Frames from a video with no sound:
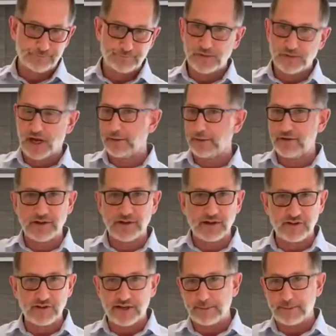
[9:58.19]
Now, obviously, as
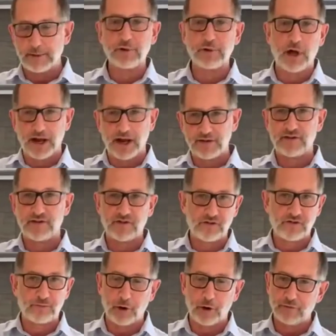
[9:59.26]
the name implies, this is
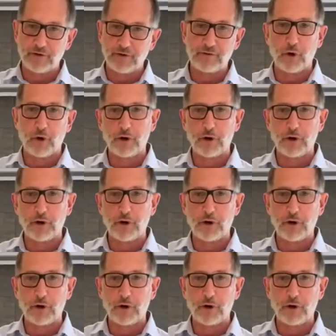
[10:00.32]
perfect for